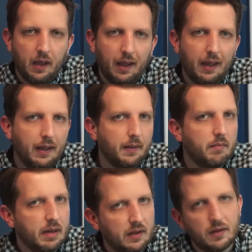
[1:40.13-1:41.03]

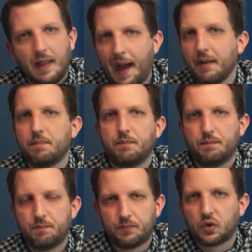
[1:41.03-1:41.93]
a lot of
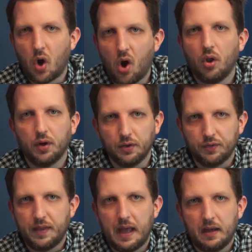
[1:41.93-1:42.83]

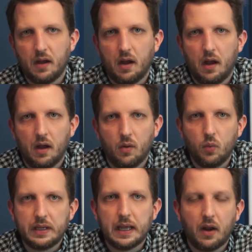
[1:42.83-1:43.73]
callers that
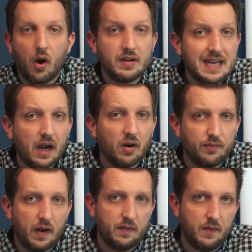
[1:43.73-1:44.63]
we get are
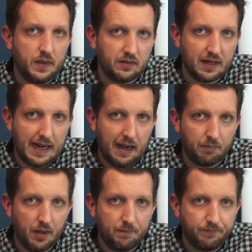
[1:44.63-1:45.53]
terrified that this could
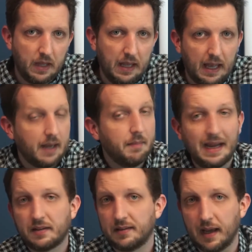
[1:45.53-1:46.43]
happen. And it
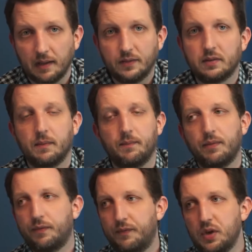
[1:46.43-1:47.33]
makes sense.
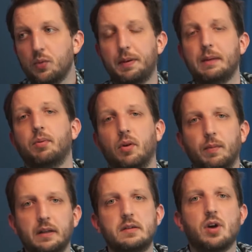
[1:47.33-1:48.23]
Few people are
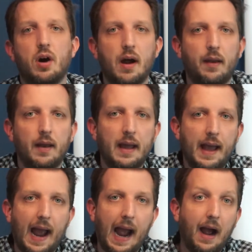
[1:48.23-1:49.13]
really taught
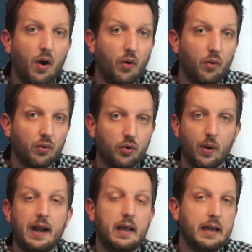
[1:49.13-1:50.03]
how
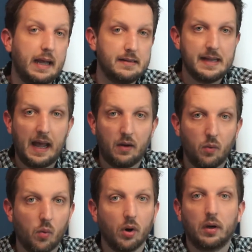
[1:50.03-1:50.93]
credit and debt
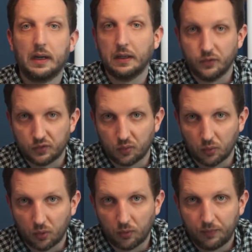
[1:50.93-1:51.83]
work in
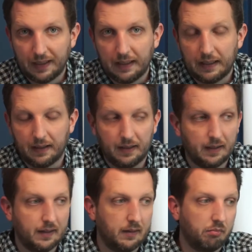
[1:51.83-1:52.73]
school.
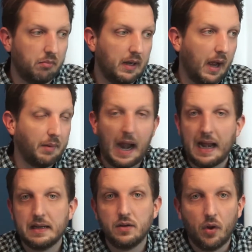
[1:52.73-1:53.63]
I
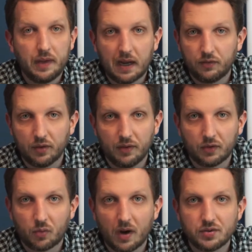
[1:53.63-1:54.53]
didn't know the answer to
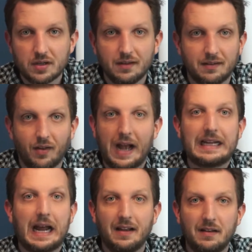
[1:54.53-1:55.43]
this question until I
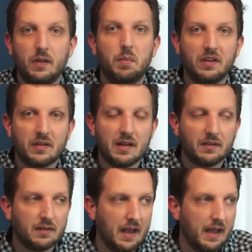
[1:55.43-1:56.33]
got into the
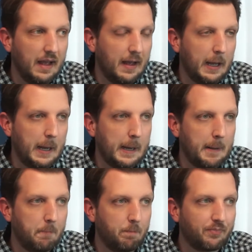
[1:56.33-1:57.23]
business.
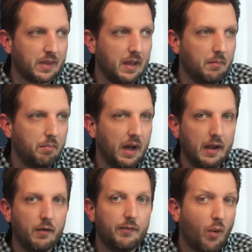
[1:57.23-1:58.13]

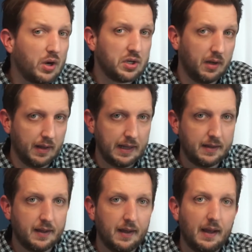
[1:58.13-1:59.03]
But
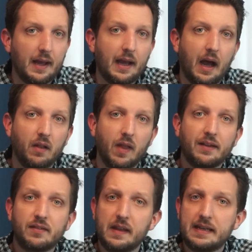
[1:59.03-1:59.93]
fortunately,
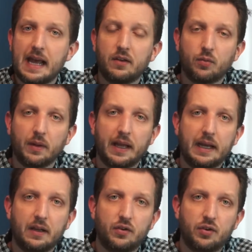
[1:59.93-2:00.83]
unless the debt is
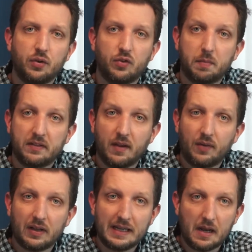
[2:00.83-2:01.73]
related to
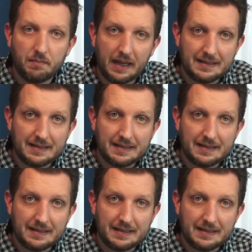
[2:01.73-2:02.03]
specifically unpaid